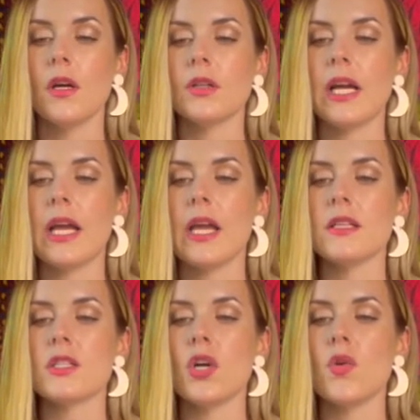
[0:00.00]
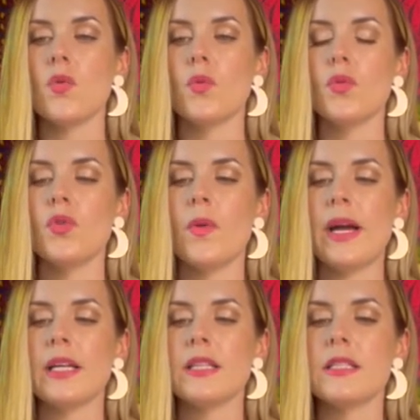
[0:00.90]
Okay, so you
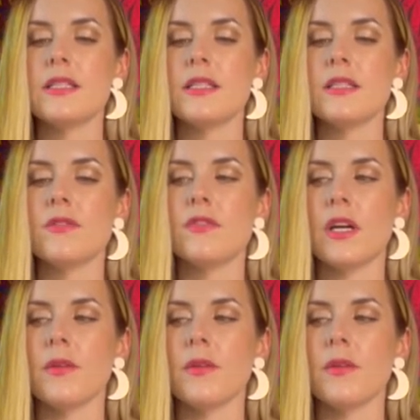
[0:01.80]
had this sense of